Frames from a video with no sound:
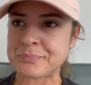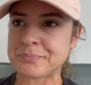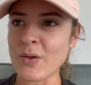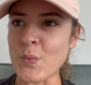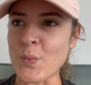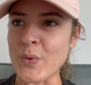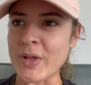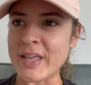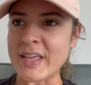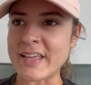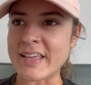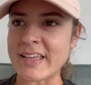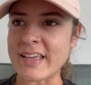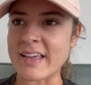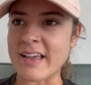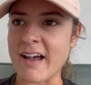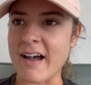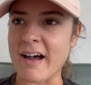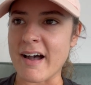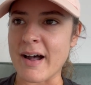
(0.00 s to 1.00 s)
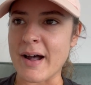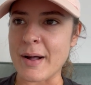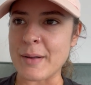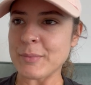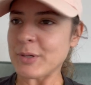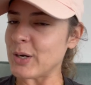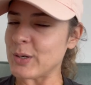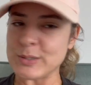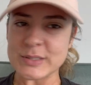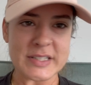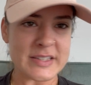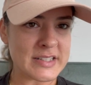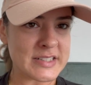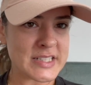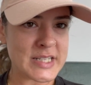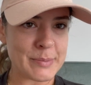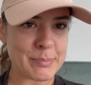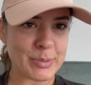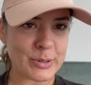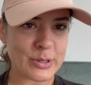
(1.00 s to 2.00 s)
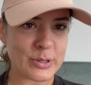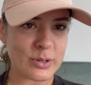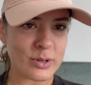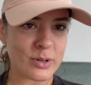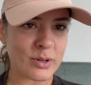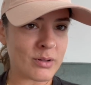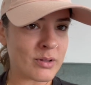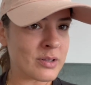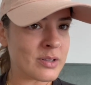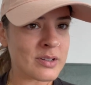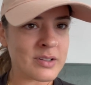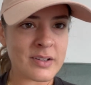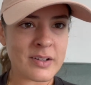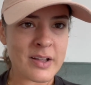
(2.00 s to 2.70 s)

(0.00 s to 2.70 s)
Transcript: We um, you know did the typical